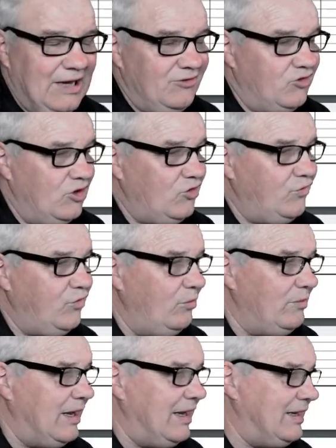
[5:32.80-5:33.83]
just
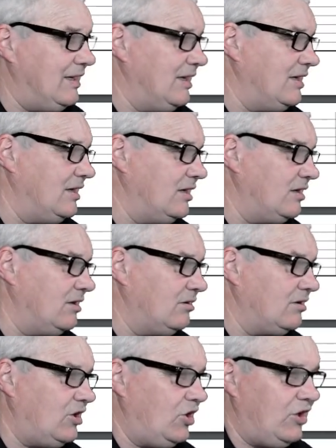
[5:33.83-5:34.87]
from a
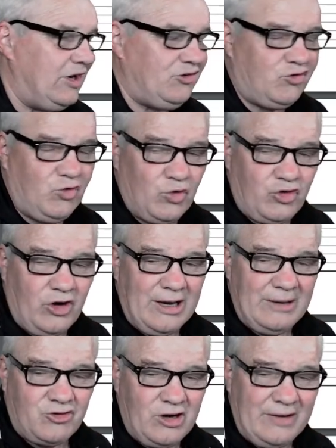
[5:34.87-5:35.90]
cadastral
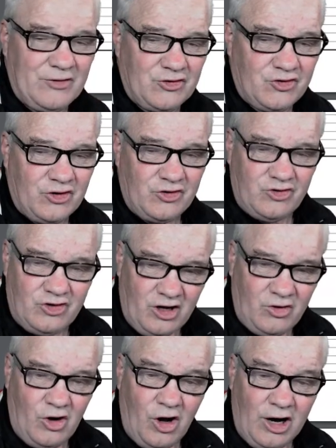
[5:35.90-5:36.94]
type Travis. So there's
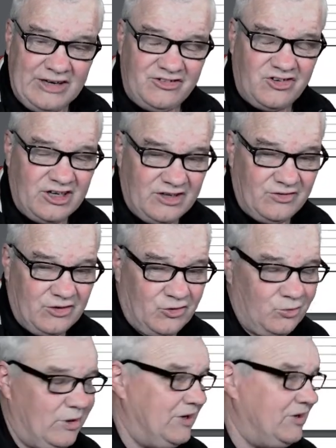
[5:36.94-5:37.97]
no heighting in
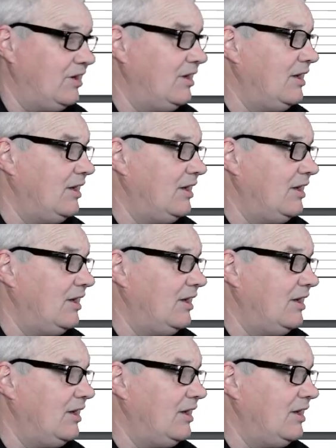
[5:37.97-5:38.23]
this one.